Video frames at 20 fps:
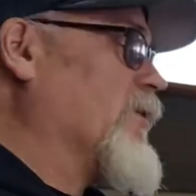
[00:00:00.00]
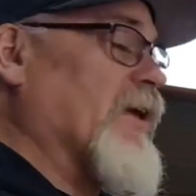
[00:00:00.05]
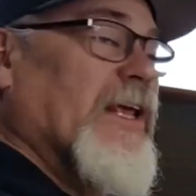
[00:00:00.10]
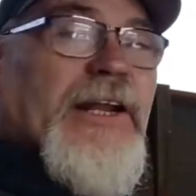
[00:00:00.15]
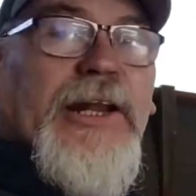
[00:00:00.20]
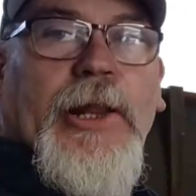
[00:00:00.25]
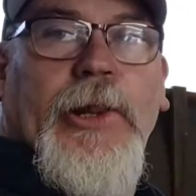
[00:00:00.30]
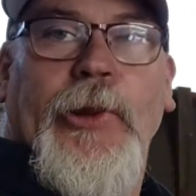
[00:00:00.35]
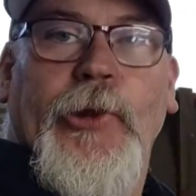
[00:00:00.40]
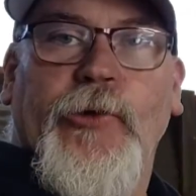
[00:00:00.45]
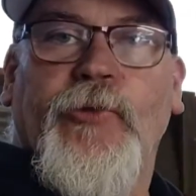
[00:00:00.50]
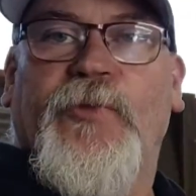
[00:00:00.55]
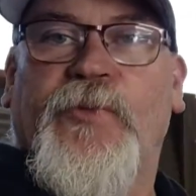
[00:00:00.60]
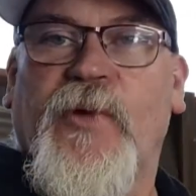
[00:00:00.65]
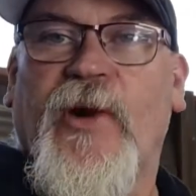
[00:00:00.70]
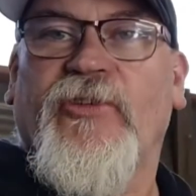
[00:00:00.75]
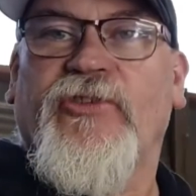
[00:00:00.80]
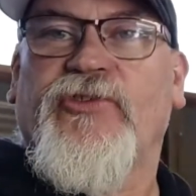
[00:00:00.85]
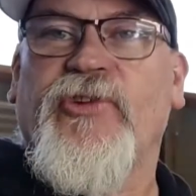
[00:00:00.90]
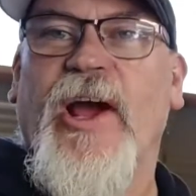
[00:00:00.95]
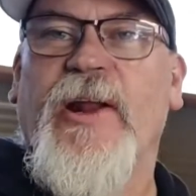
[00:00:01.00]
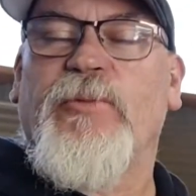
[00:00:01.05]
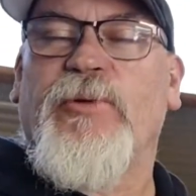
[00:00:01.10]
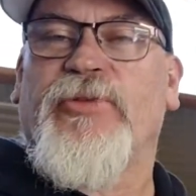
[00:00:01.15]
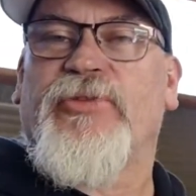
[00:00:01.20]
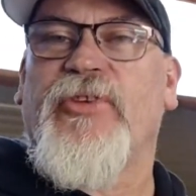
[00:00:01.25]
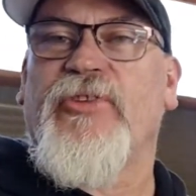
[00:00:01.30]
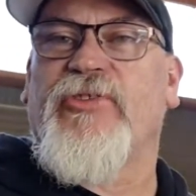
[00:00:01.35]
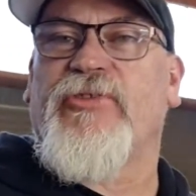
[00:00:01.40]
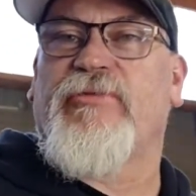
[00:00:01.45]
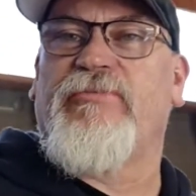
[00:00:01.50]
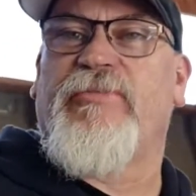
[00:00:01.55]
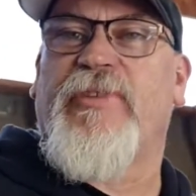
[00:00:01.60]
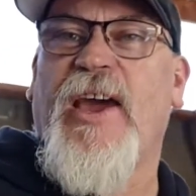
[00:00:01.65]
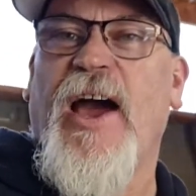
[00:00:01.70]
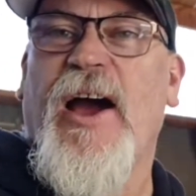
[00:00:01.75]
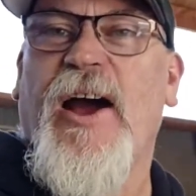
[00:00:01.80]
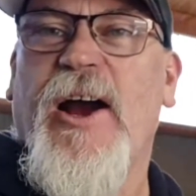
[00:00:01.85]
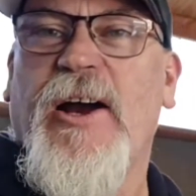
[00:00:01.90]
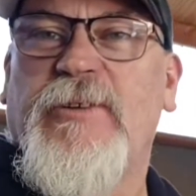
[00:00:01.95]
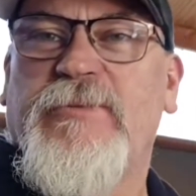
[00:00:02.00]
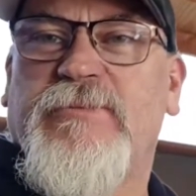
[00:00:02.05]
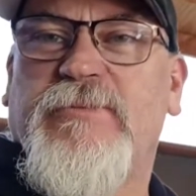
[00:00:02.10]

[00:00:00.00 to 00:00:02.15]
getting a little frustrated with this car.